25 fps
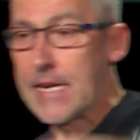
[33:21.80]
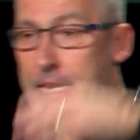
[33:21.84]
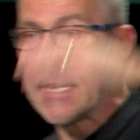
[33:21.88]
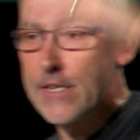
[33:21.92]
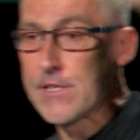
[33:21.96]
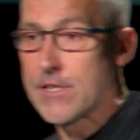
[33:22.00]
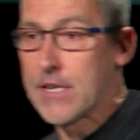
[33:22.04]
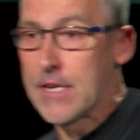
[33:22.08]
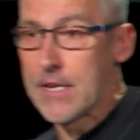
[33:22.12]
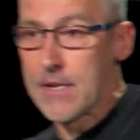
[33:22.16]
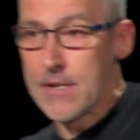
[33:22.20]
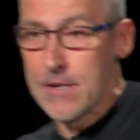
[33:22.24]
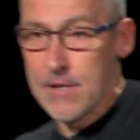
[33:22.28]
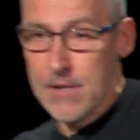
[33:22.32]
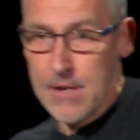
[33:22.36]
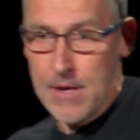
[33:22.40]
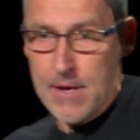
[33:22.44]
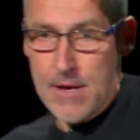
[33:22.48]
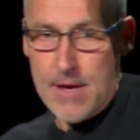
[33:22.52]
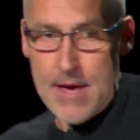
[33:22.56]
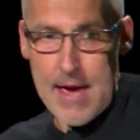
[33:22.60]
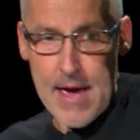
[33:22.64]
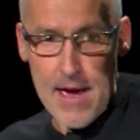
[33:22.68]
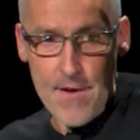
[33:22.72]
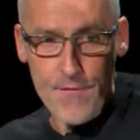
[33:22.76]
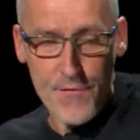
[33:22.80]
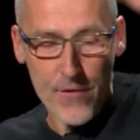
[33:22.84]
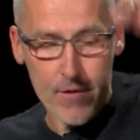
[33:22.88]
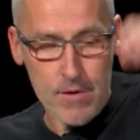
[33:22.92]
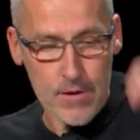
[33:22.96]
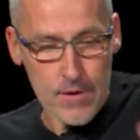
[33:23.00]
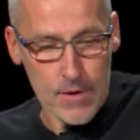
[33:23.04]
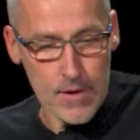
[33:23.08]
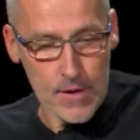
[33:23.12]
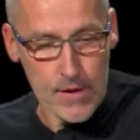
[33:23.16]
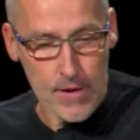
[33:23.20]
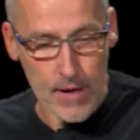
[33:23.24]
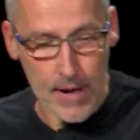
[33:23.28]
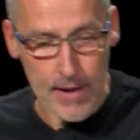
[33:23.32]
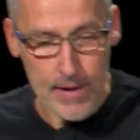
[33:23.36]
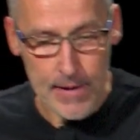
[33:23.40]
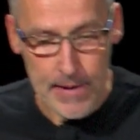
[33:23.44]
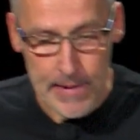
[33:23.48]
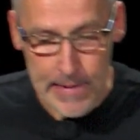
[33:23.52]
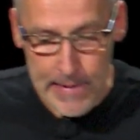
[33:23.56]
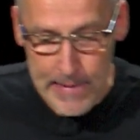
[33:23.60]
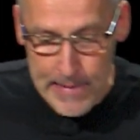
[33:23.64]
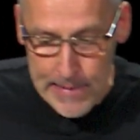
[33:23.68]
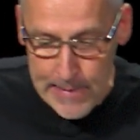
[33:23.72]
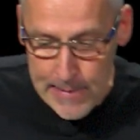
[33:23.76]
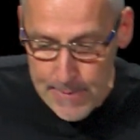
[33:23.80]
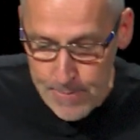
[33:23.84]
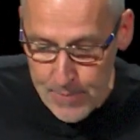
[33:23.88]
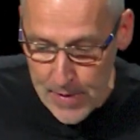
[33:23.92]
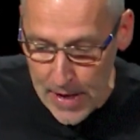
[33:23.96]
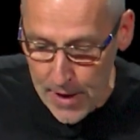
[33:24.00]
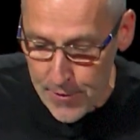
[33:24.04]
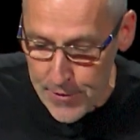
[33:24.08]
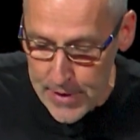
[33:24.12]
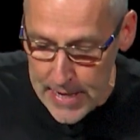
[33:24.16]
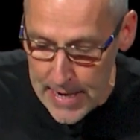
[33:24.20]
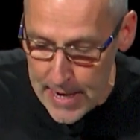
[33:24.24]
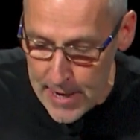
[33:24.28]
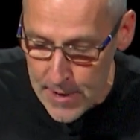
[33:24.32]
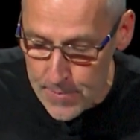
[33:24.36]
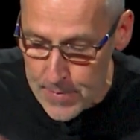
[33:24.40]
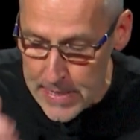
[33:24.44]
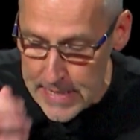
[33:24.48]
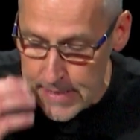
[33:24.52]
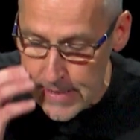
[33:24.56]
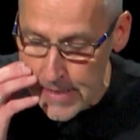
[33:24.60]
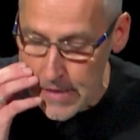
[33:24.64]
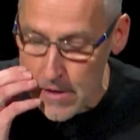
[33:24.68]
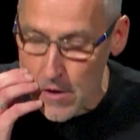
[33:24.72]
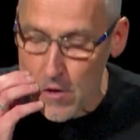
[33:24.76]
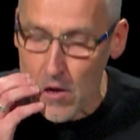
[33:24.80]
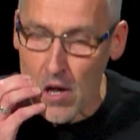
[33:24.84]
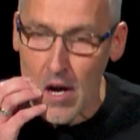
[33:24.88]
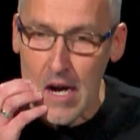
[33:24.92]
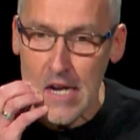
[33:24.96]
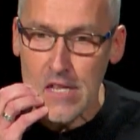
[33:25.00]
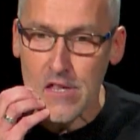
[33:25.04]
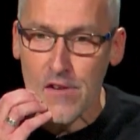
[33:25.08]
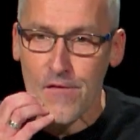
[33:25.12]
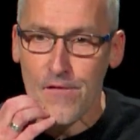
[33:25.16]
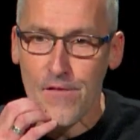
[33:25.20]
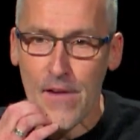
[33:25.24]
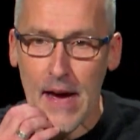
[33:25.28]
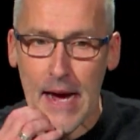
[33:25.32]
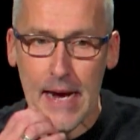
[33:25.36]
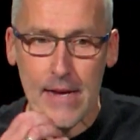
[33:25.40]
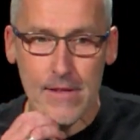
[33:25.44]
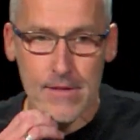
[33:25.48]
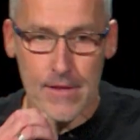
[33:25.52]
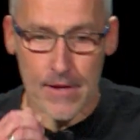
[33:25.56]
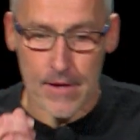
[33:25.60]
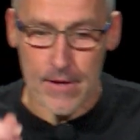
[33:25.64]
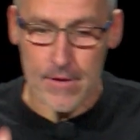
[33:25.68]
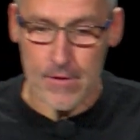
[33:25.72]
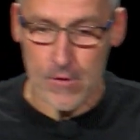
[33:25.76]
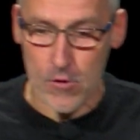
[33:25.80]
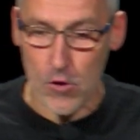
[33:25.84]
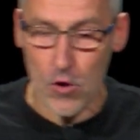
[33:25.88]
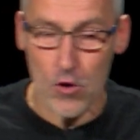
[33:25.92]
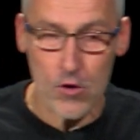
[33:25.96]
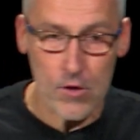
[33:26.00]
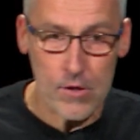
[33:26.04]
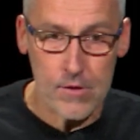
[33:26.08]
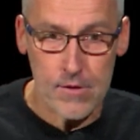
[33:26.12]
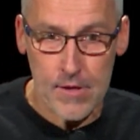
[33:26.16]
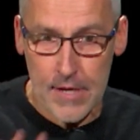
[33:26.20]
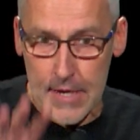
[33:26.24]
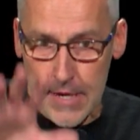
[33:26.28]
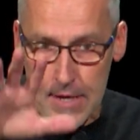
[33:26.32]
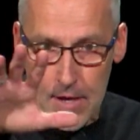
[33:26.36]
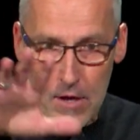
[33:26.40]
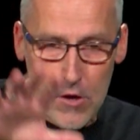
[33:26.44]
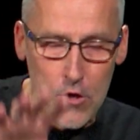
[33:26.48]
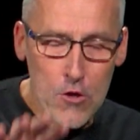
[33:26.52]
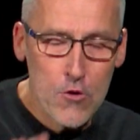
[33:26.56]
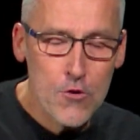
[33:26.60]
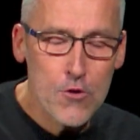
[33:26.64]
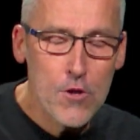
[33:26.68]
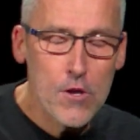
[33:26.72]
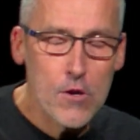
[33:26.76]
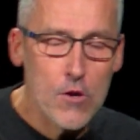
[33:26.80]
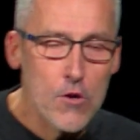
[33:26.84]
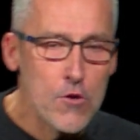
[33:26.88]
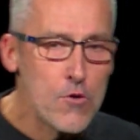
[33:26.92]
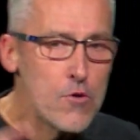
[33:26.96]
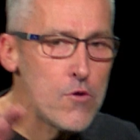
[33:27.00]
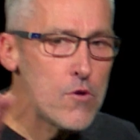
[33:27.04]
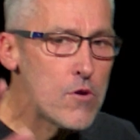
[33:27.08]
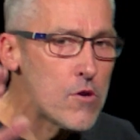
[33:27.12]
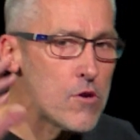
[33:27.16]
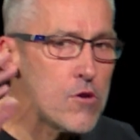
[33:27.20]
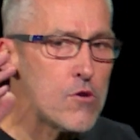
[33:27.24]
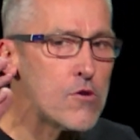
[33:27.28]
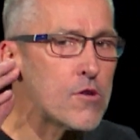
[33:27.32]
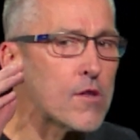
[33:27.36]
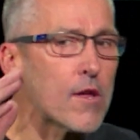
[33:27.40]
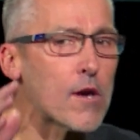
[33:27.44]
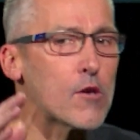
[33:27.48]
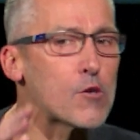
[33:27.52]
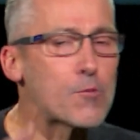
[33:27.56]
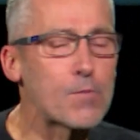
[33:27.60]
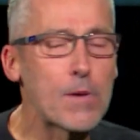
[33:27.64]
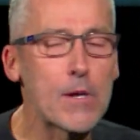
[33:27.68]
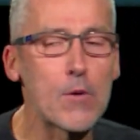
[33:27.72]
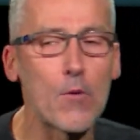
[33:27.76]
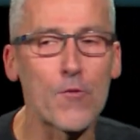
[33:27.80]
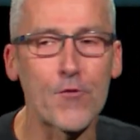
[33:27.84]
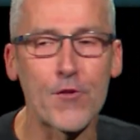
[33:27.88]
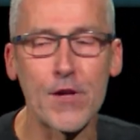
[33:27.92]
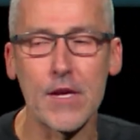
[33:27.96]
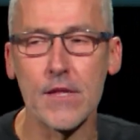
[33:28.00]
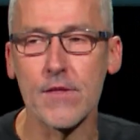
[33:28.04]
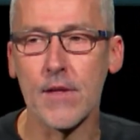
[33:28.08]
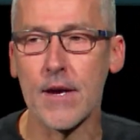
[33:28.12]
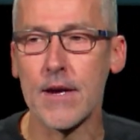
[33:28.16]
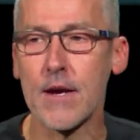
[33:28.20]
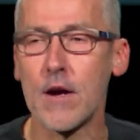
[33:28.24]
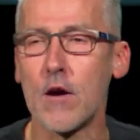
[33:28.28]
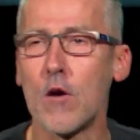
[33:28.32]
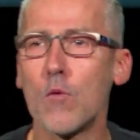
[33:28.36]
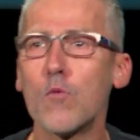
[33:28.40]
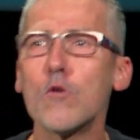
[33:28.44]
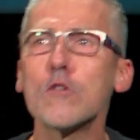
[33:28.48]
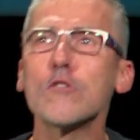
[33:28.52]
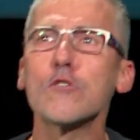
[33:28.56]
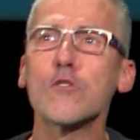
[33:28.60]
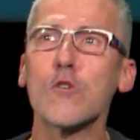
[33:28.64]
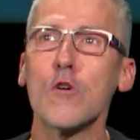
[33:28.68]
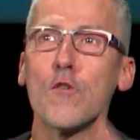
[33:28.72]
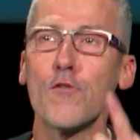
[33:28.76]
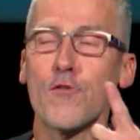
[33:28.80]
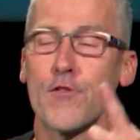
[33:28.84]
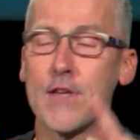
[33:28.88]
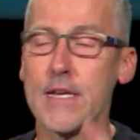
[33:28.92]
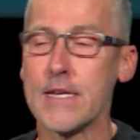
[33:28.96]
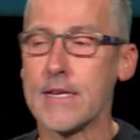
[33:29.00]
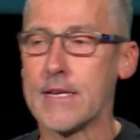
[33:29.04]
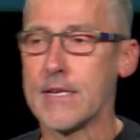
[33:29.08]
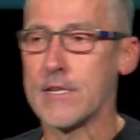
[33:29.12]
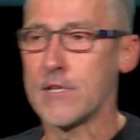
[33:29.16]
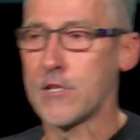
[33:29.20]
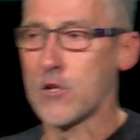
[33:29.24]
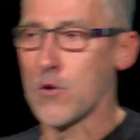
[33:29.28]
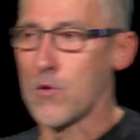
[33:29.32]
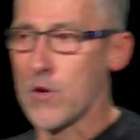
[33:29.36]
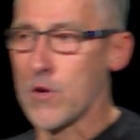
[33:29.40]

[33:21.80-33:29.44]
it is in heaven. Okay? Now, the enemy didn't like the fact that God had. He, who, who, who do those people think they are? What does God think he's